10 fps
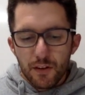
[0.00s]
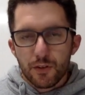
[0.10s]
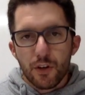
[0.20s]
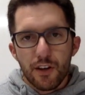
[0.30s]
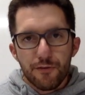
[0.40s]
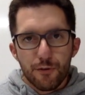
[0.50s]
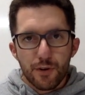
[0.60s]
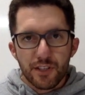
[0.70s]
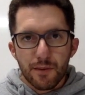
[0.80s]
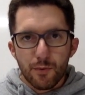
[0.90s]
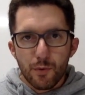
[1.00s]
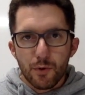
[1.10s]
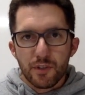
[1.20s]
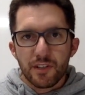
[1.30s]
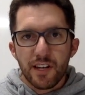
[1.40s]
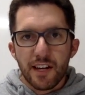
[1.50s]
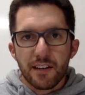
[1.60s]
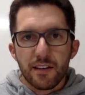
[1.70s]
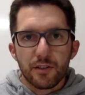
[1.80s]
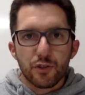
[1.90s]
So if, for example, we were to take
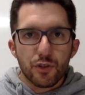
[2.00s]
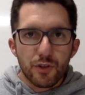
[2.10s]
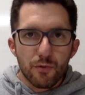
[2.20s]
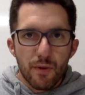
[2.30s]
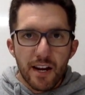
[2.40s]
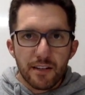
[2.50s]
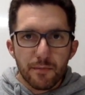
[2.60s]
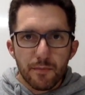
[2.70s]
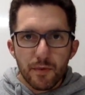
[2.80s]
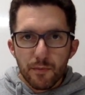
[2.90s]
a student at random,